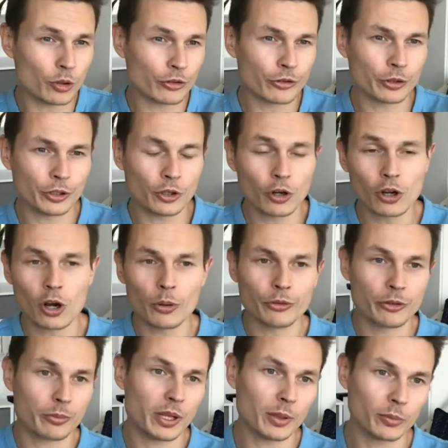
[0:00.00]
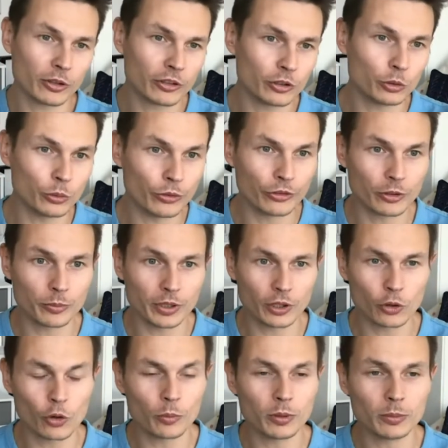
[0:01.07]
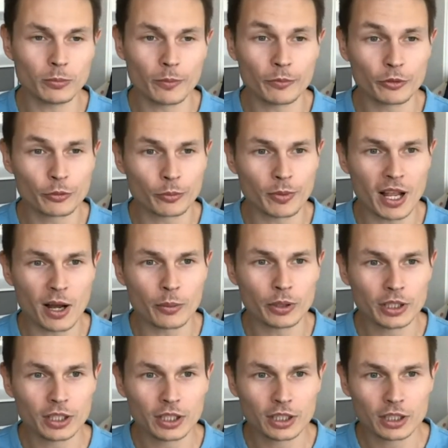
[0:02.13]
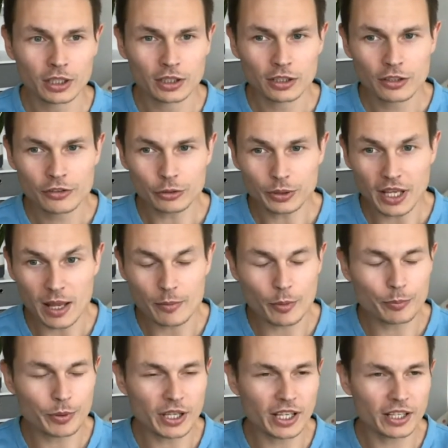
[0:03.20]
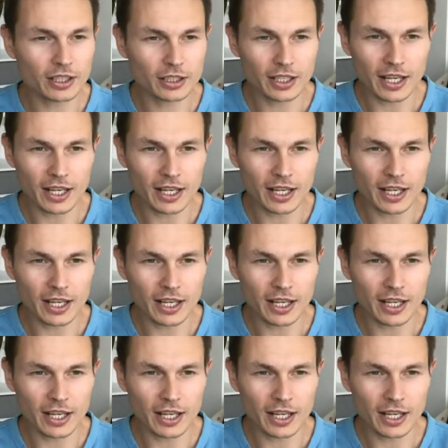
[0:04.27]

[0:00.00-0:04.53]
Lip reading: So you're not going to be able to use them in a couple of months from now. So yeah, I'm a big